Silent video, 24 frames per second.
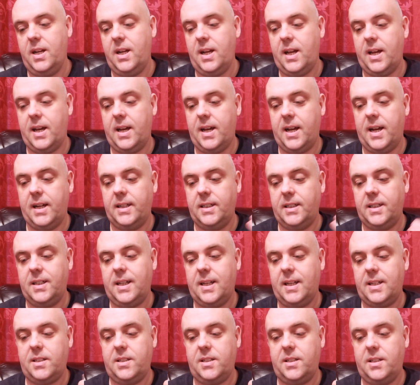And it's
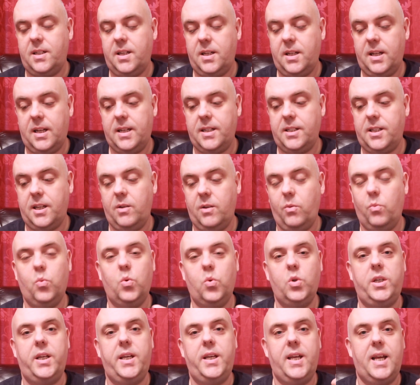classed as a
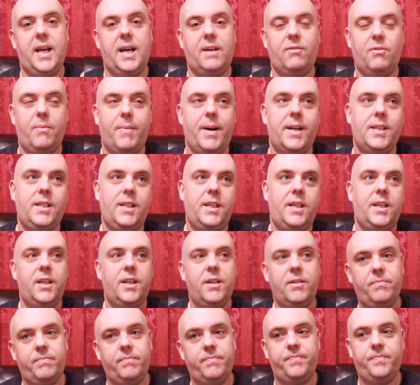woody aromatic.
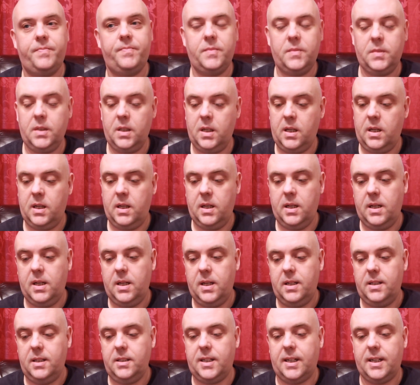
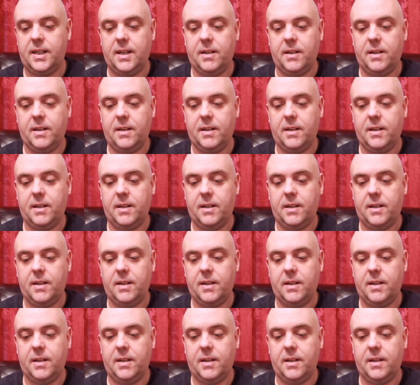Don't